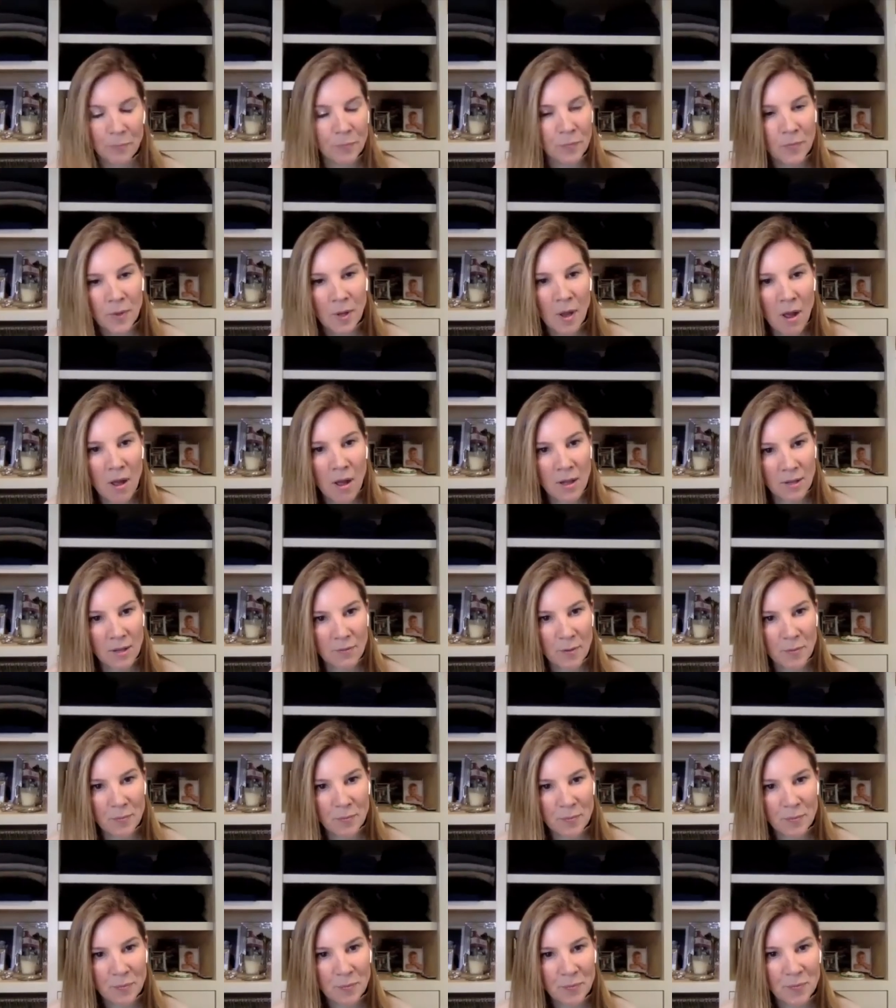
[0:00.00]
are they are, them.
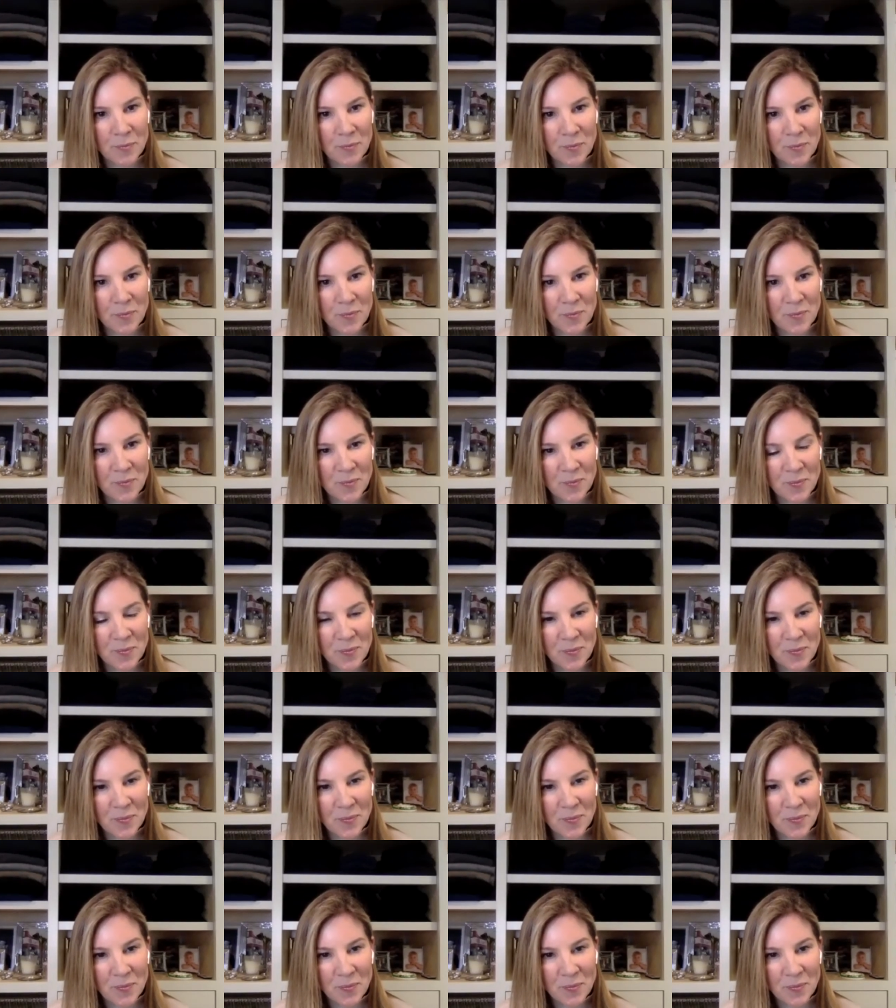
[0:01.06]
Are a lot of them in